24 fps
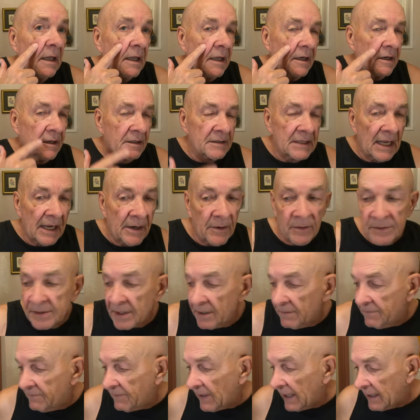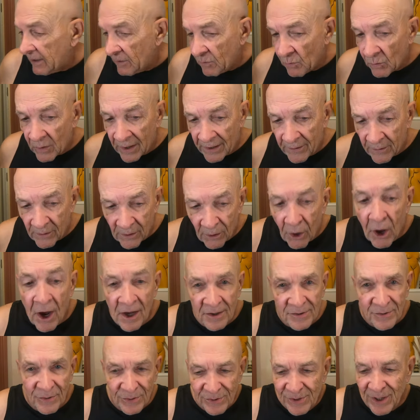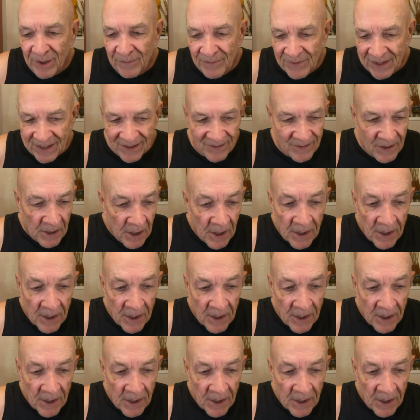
It looked like I was in a fight and won or lost or something.